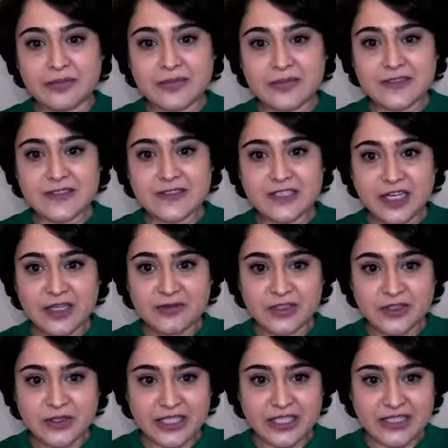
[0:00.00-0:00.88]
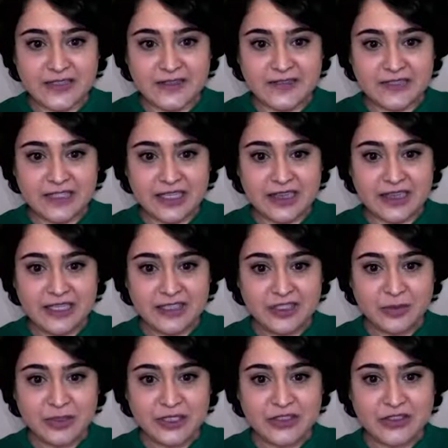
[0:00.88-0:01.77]
so there is a little
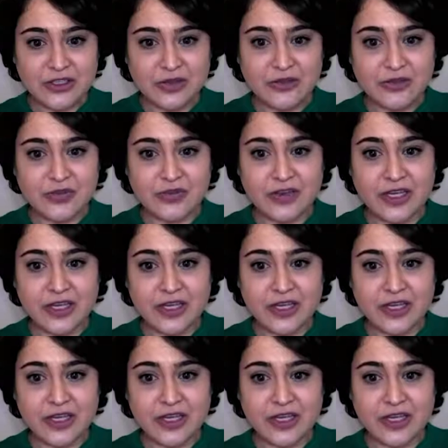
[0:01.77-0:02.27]
bit of